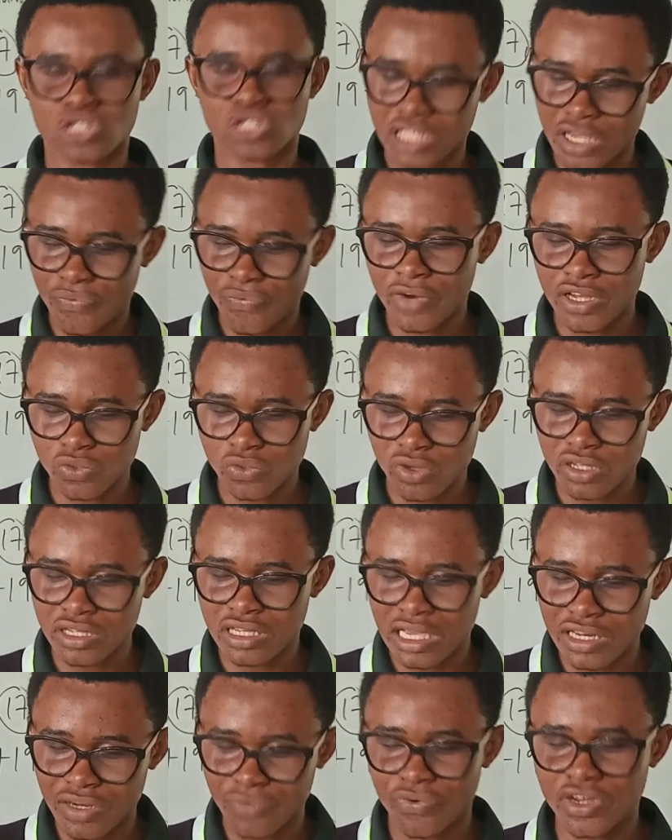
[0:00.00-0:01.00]
Difference, when
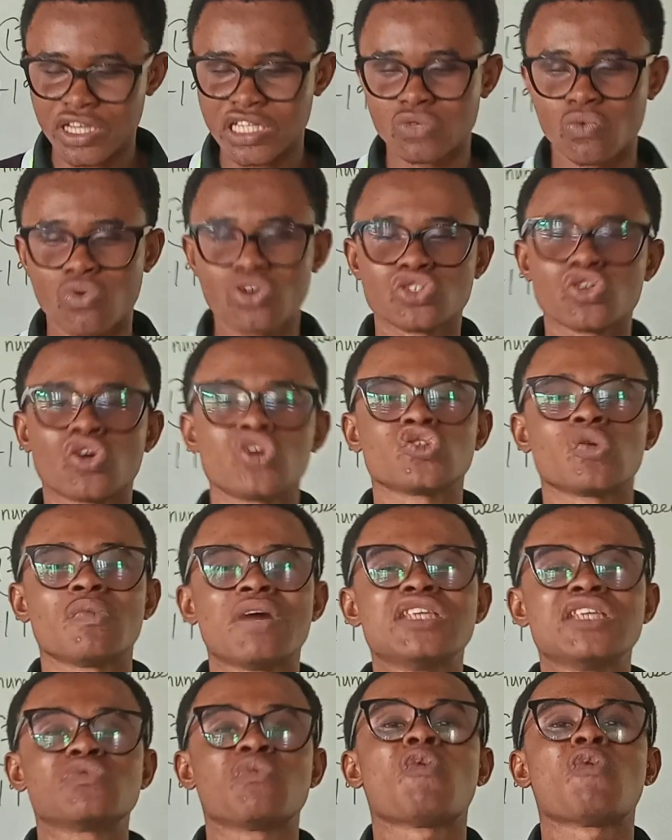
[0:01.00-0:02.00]
you hear difference, what should come to
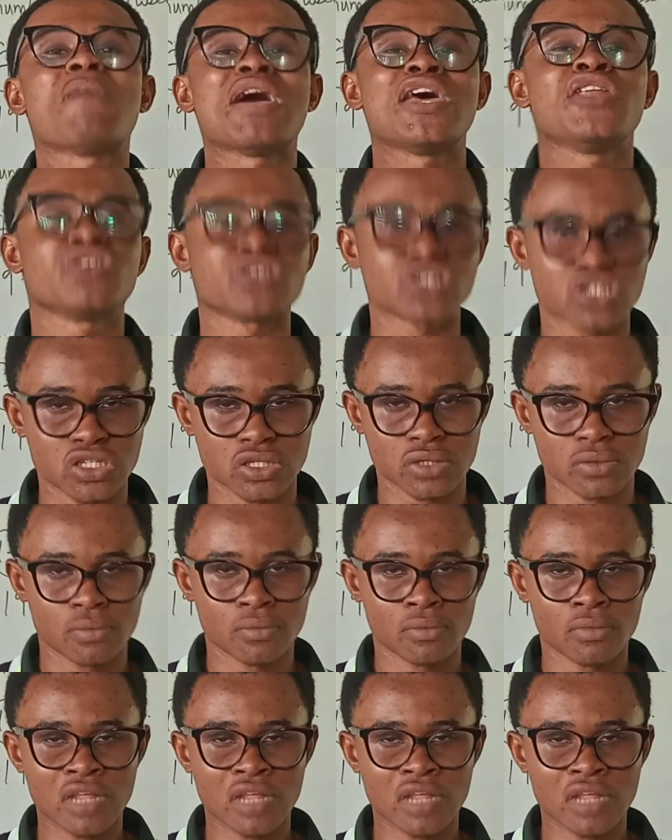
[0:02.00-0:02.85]
mind is minus.